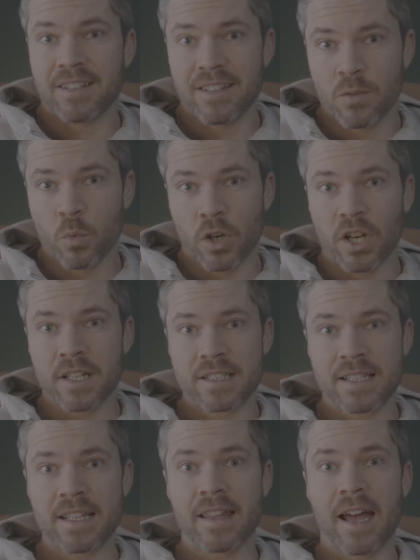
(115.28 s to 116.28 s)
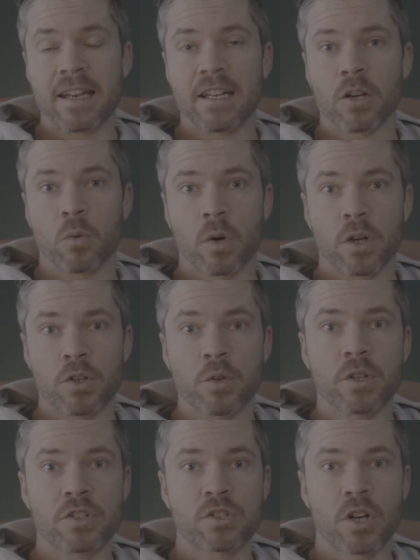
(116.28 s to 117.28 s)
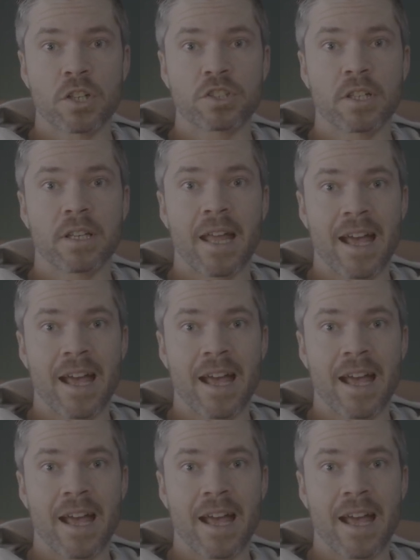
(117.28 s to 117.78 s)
we're going to see that here where new construction,